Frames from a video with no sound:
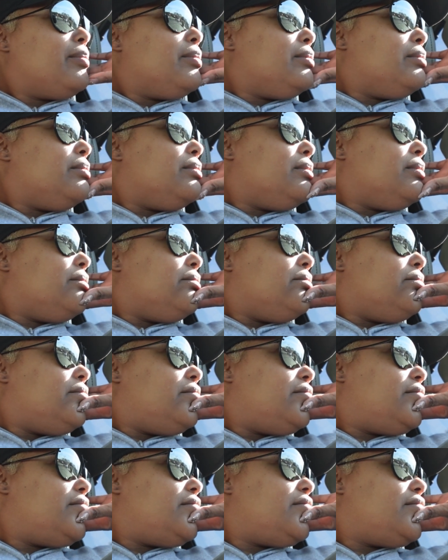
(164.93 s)

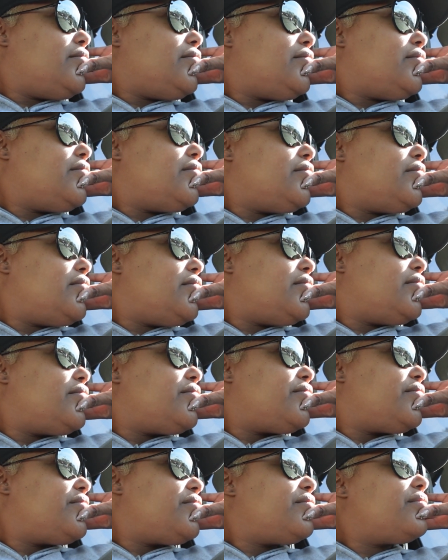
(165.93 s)

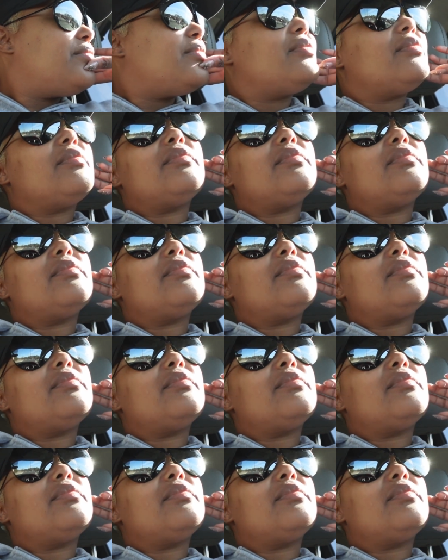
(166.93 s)
No one is speaking in this clip.